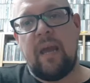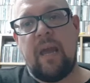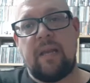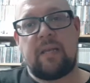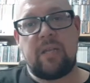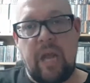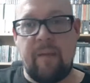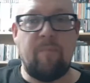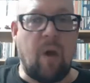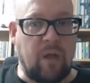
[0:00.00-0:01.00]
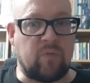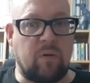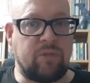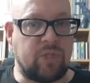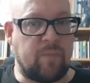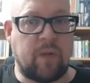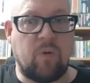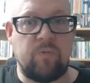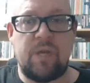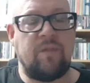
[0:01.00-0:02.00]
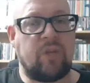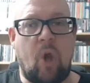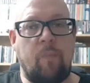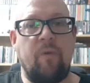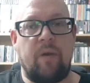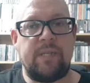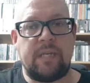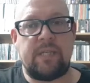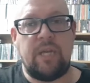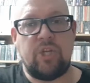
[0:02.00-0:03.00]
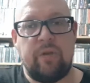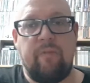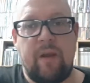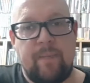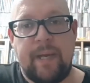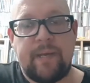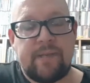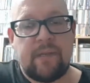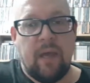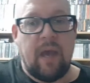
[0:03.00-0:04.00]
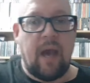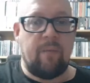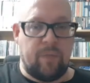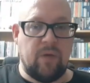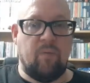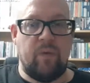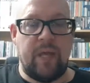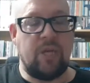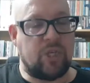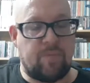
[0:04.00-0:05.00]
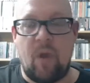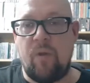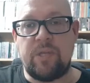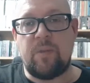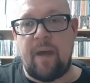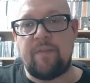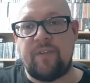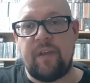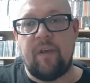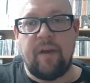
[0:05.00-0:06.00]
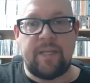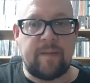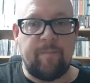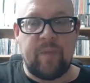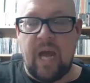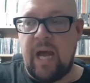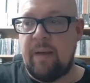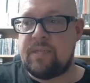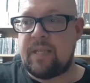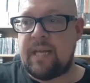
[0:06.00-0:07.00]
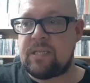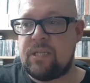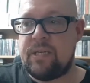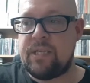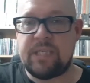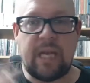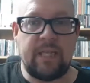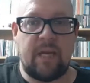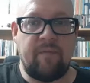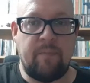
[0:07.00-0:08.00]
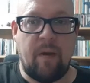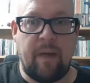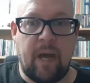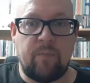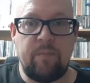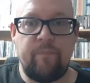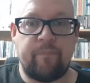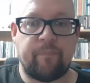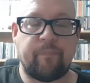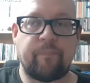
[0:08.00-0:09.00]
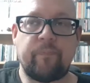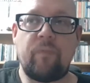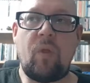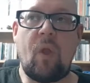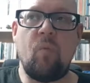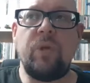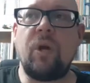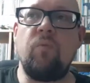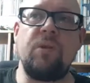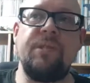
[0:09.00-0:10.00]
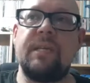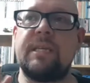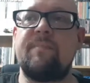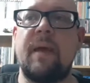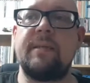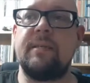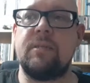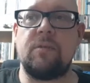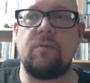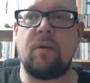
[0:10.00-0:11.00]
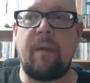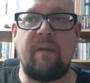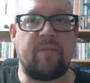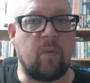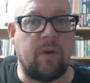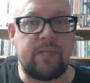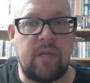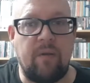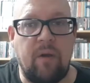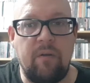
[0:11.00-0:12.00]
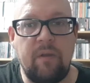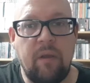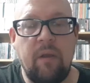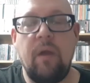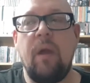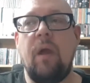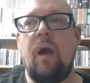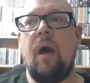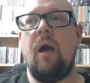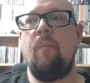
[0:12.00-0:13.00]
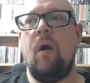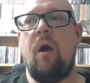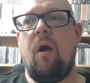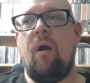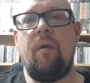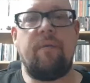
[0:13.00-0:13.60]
it, it might as well just be called the copy copyright extension remix and be done with it and just be honest about it, guys. Um, so that's the, the second David Bowie album, which I wasn't expecting to talk about for quite so long. Um, I